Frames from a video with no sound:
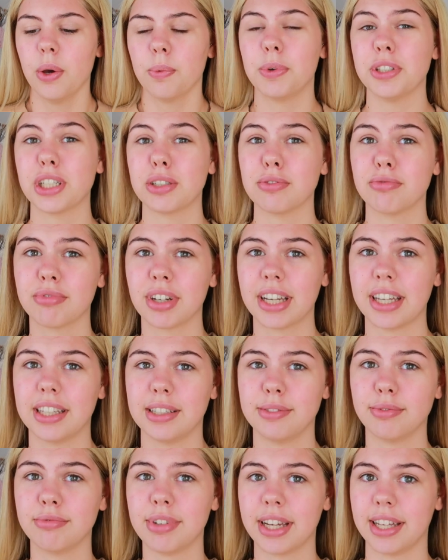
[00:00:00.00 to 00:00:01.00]
which I
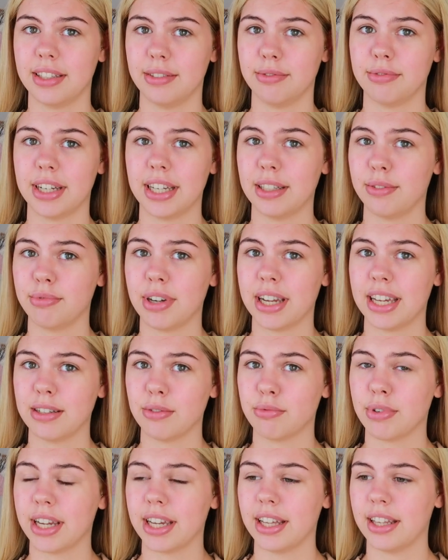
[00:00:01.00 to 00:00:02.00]
really, really, really,
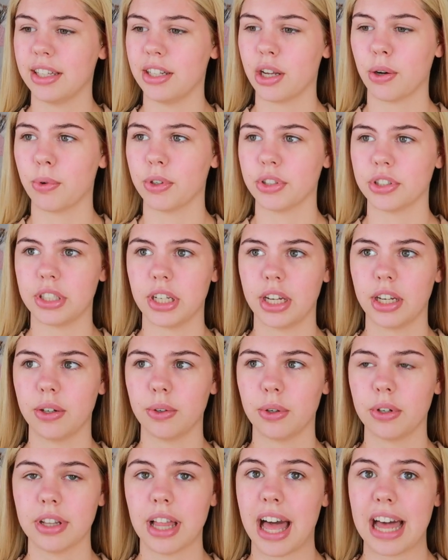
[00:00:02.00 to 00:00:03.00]
really, really don't want to
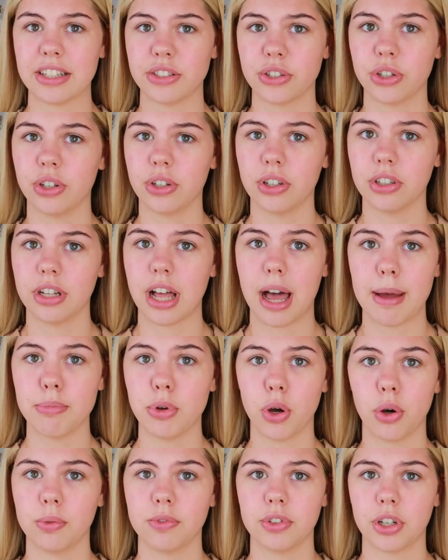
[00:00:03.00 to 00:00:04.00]
do at all. I'm
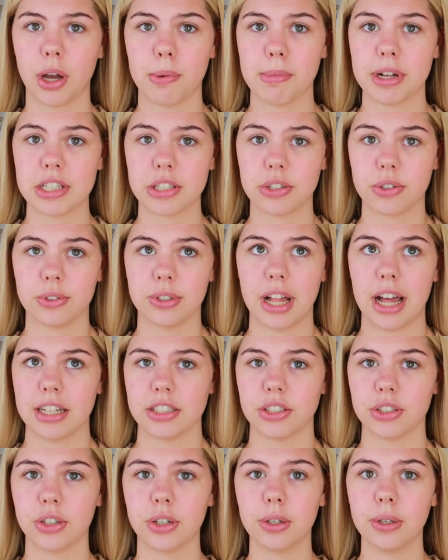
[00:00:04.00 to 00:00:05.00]
not up for going back to school
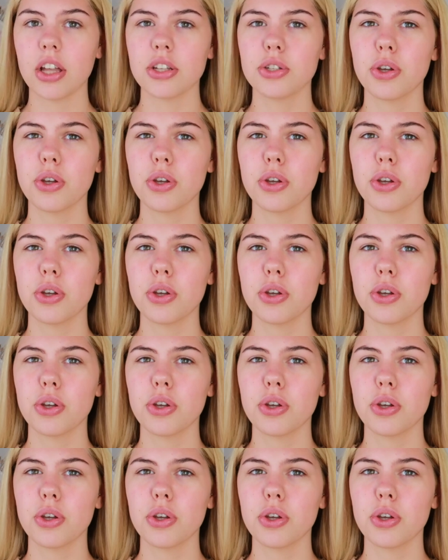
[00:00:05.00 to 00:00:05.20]
at all.